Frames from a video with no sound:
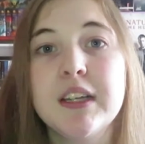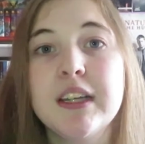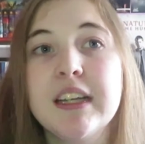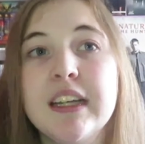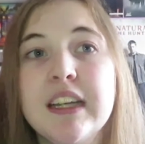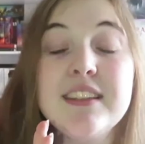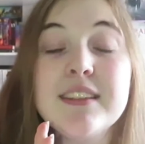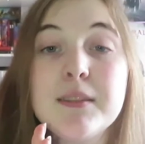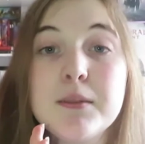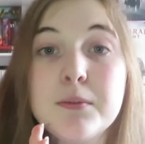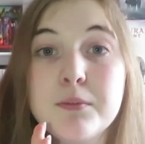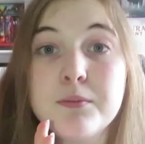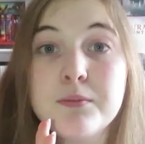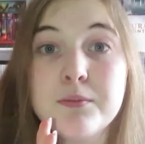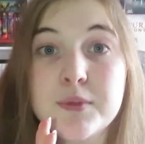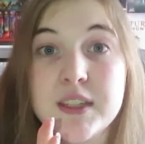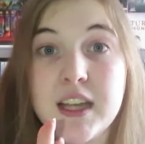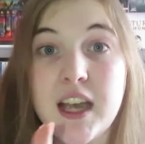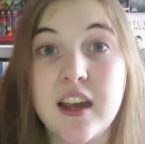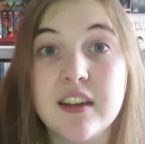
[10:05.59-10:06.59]
This
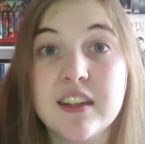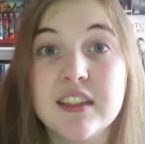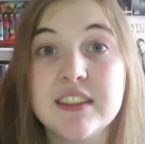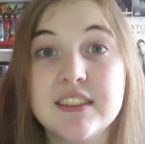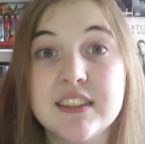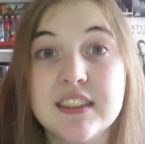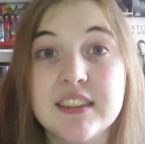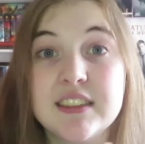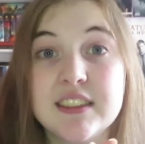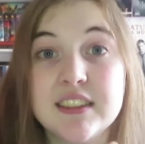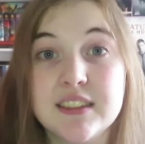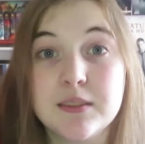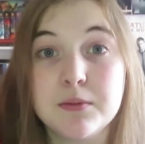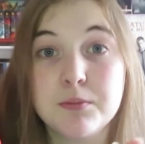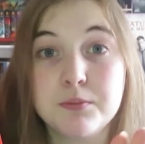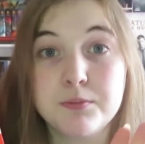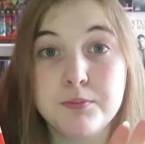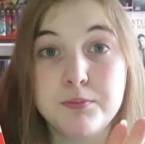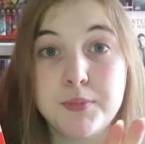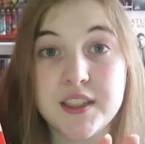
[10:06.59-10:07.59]
character, this
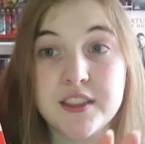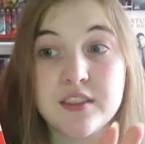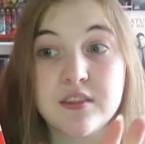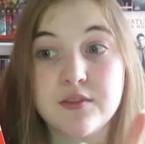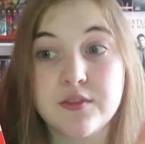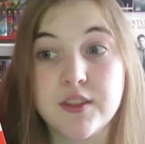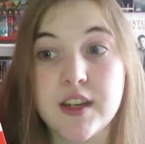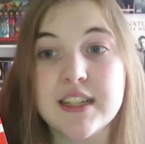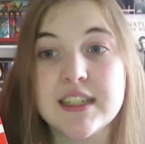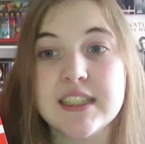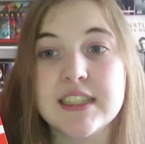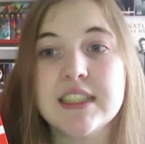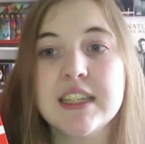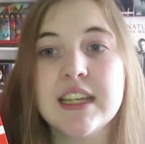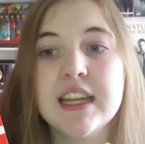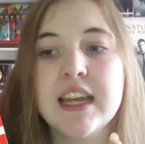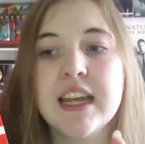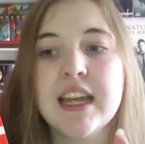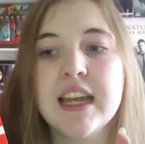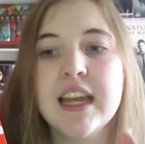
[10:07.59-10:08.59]
best friend,
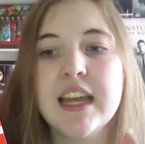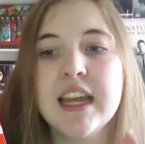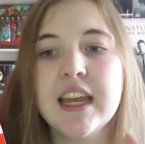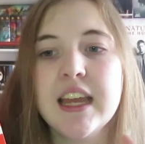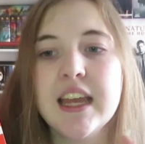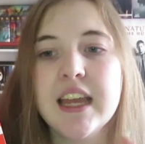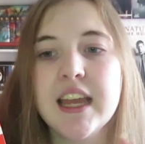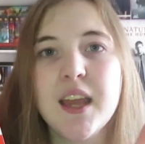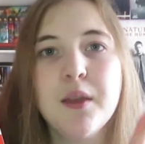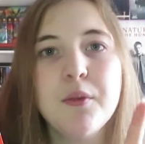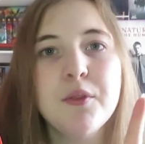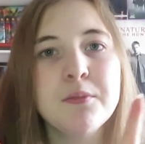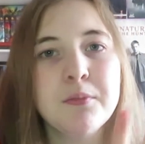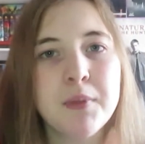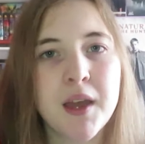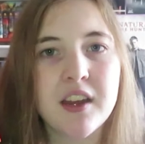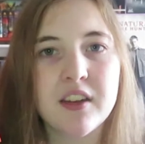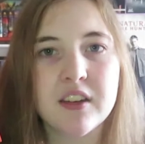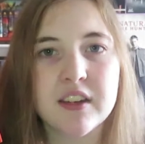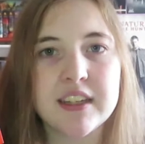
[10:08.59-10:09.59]
he was
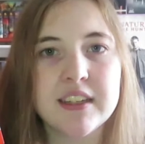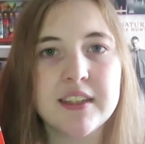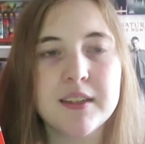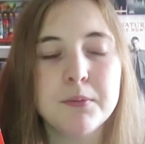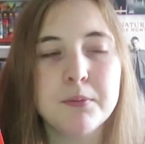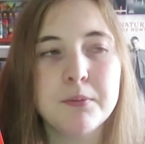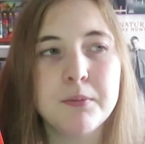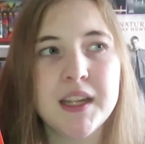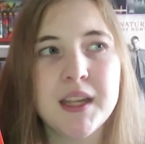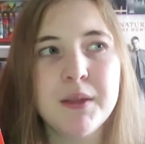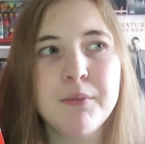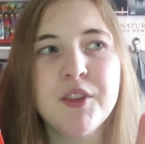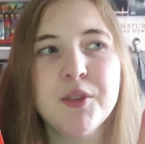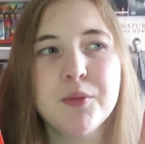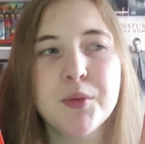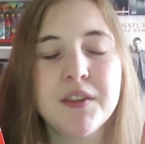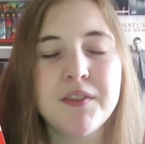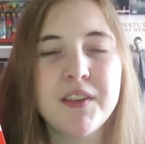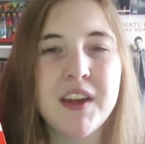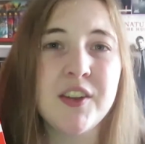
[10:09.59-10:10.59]
married, but him and his
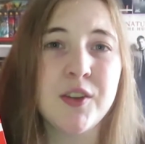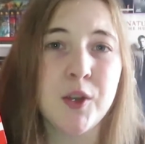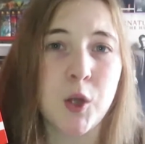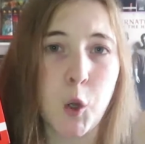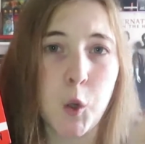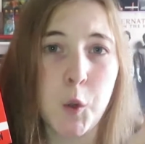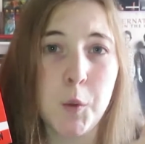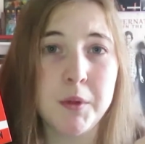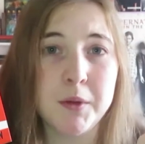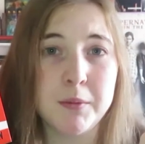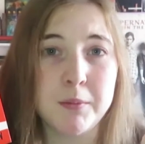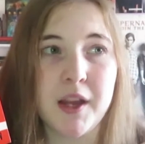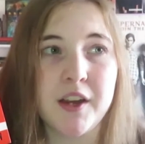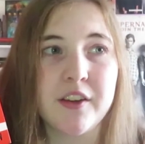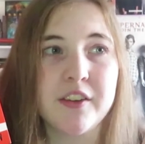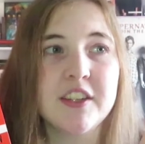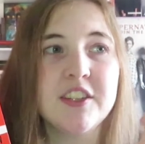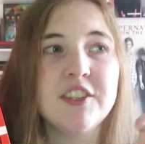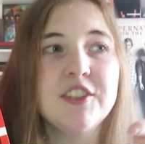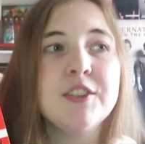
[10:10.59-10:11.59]
wife had an open
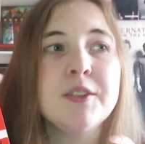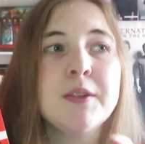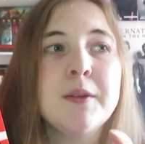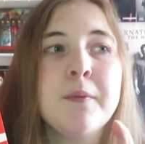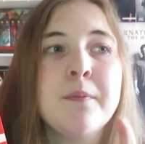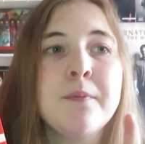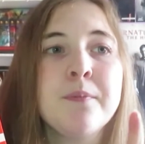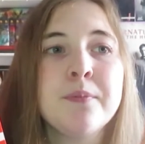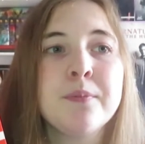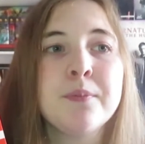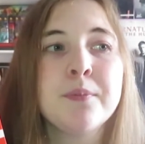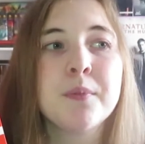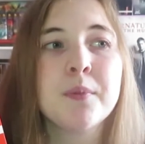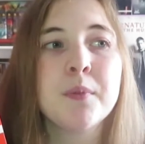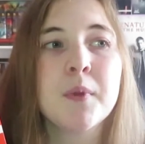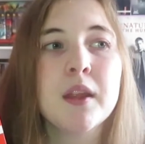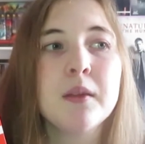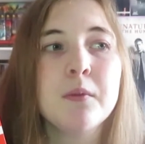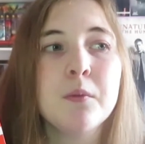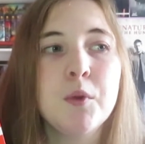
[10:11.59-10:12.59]
marriage,
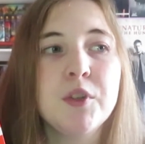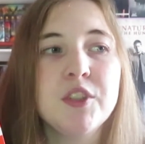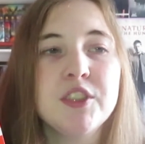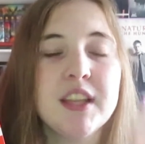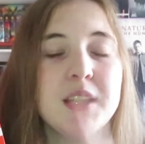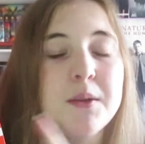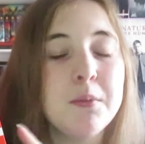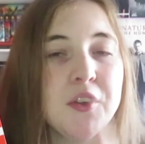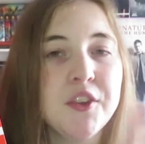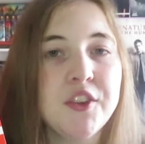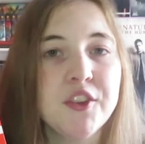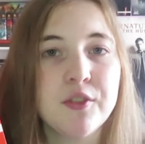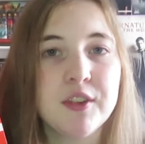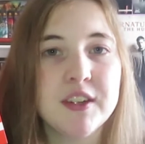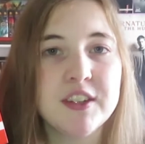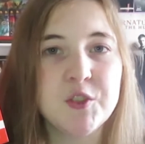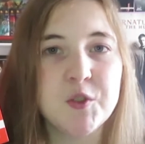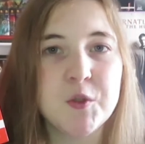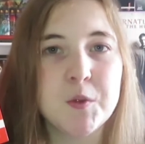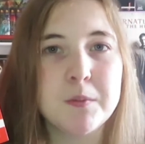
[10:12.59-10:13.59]
which they both
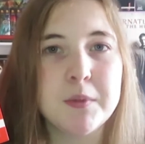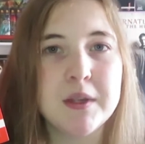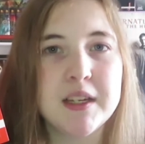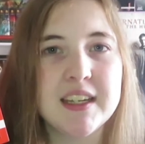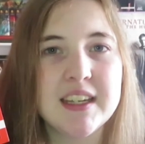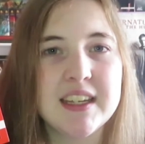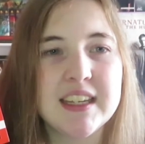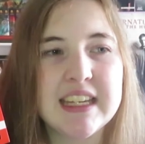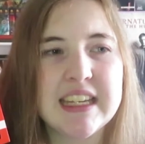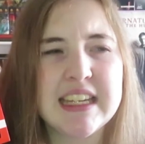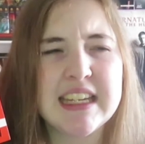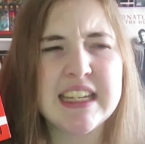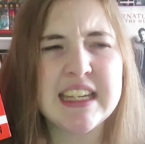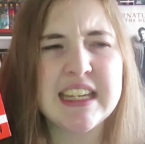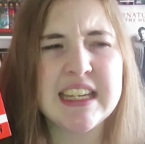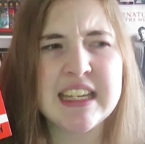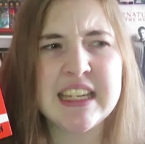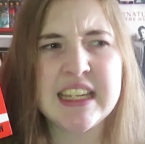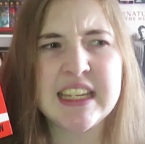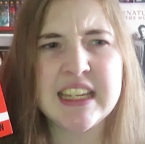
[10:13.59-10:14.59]
agreed to, but
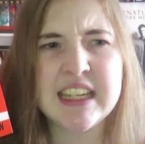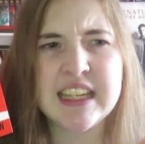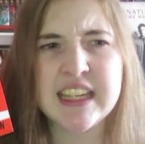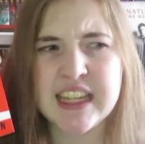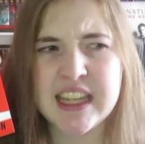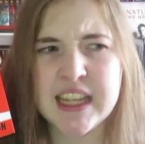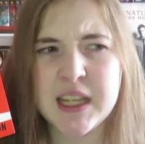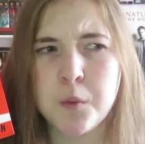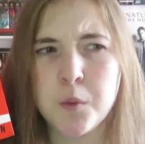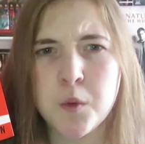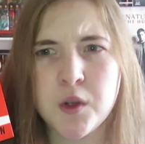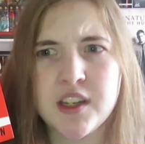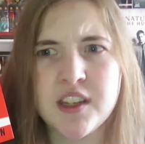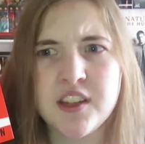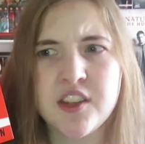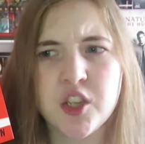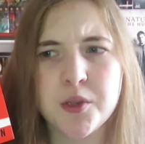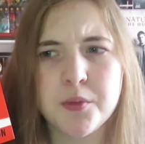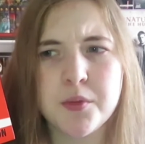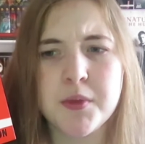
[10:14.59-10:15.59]
he
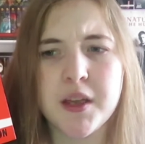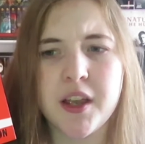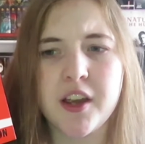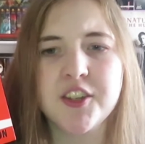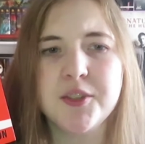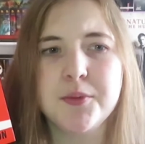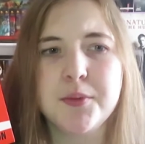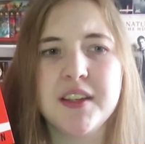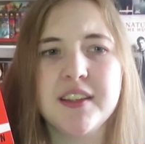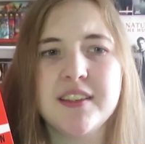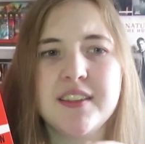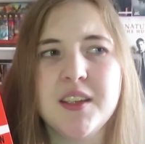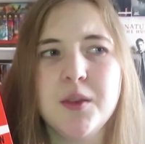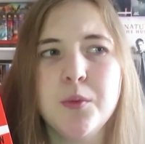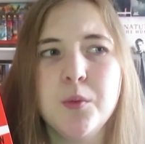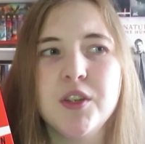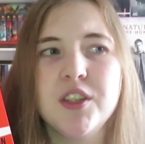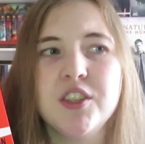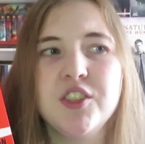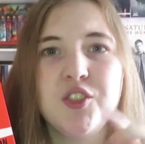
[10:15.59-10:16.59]
wanted the open marriage because he
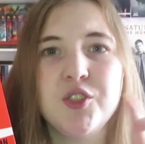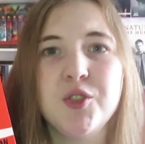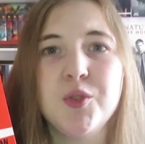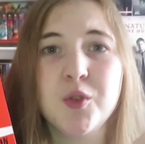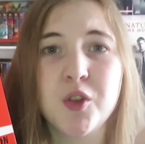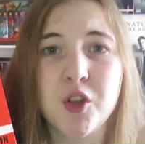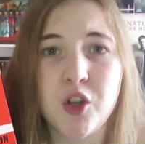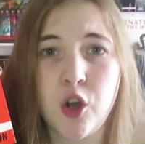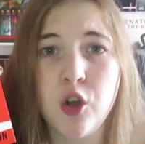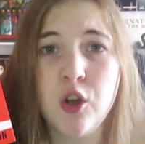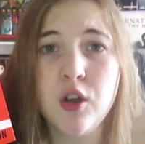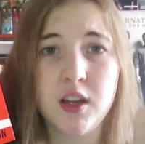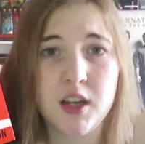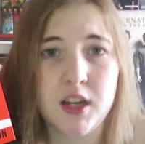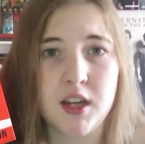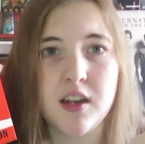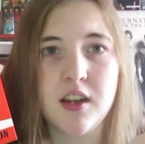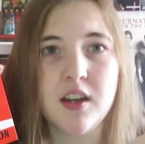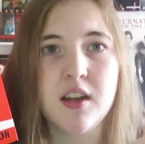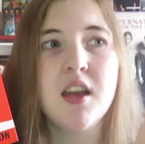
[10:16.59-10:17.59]
wanted to
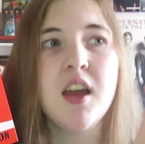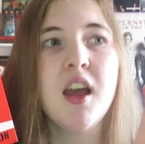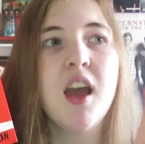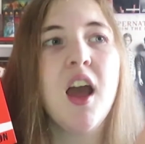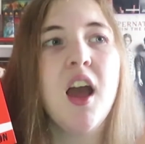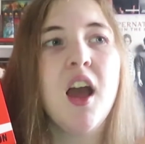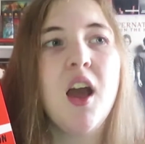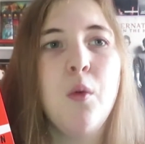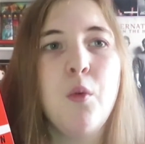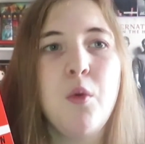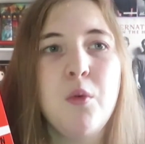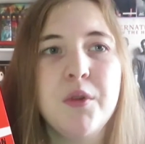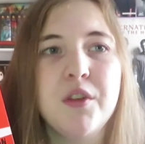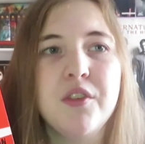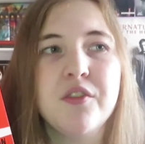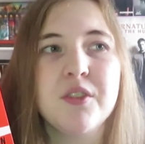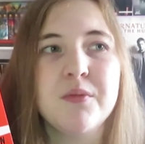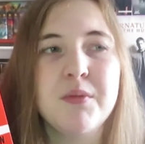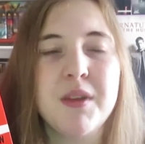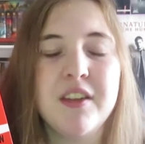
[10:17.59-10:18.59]
conquer a
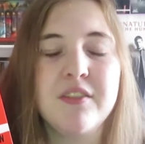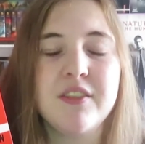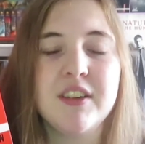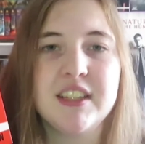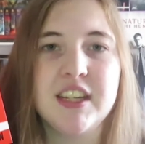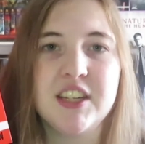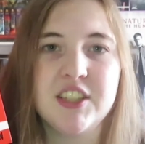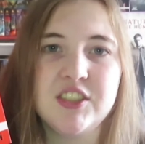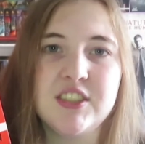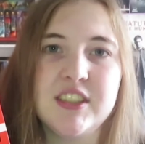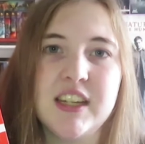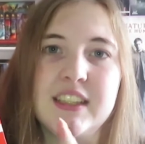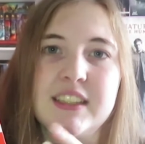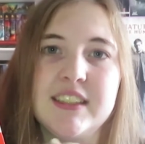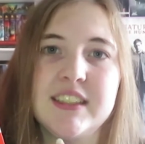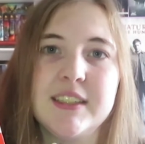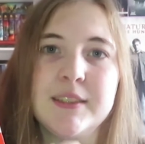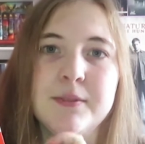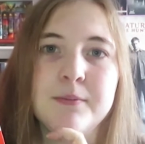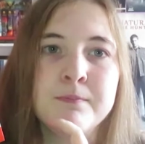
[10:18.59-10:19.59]
woman from every
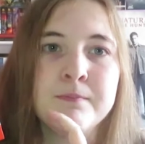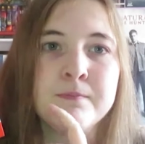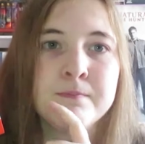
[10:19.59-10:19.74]
nationality.